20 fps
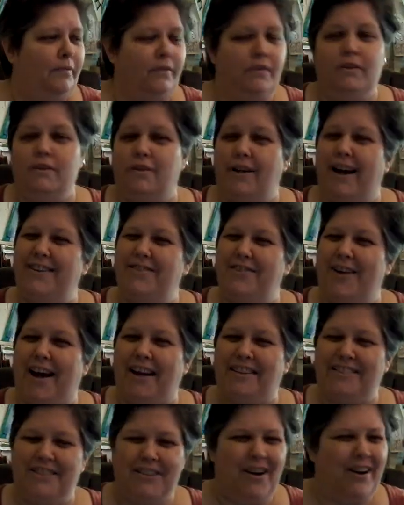
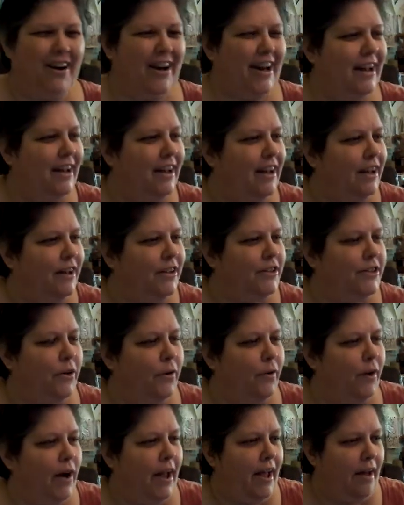Sidetrack, sorry.
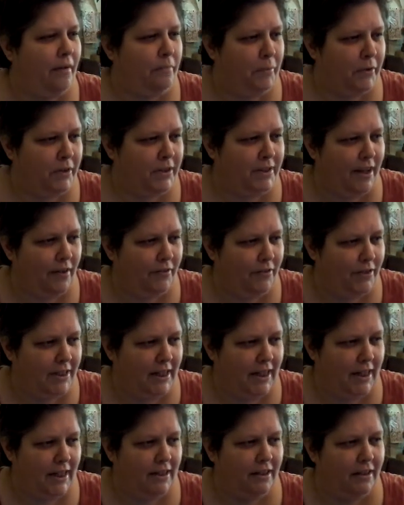So I have book
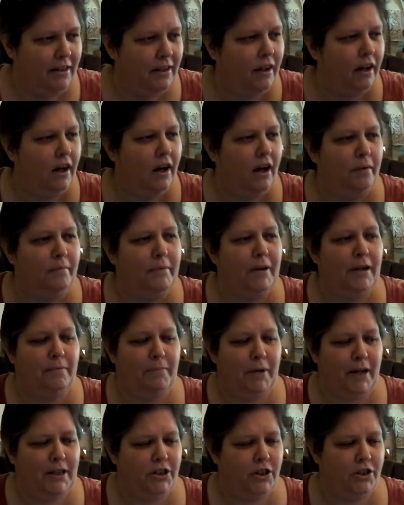17 in
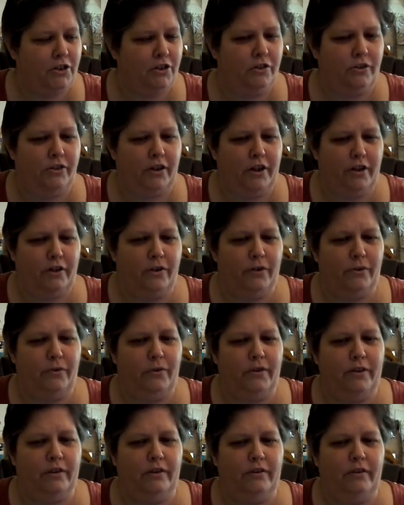my digital
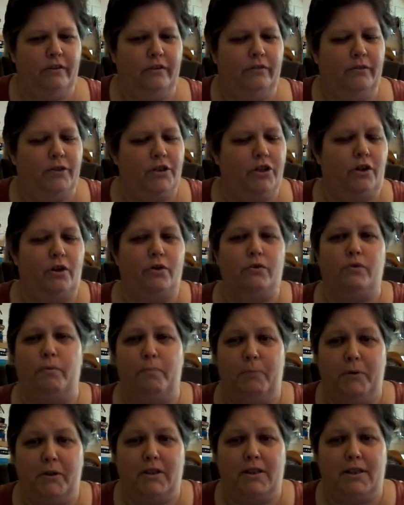queue, which goes with
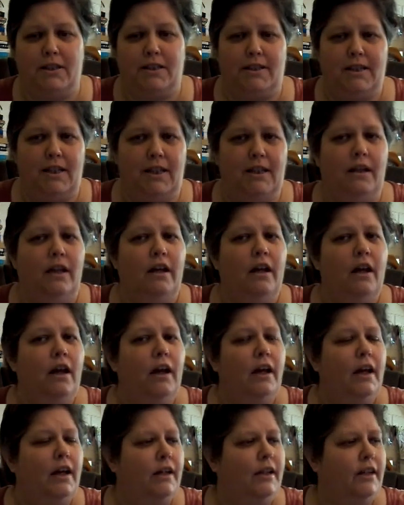book 16
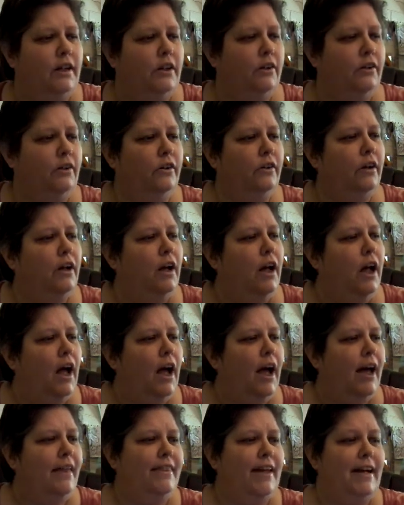here.
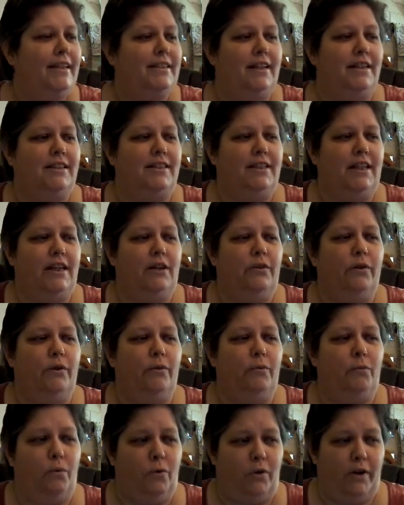And that's A
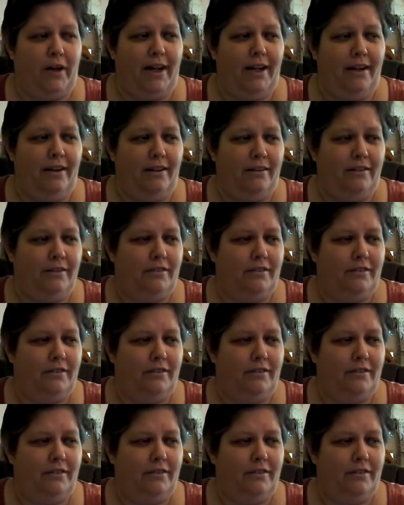Secret Warning.